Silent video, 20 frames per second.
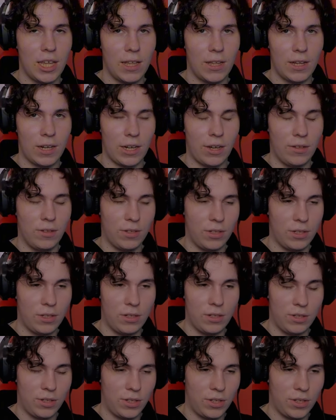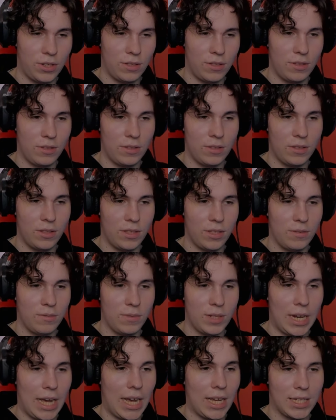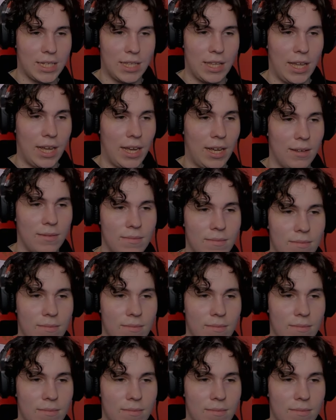of the other councillors would ask that.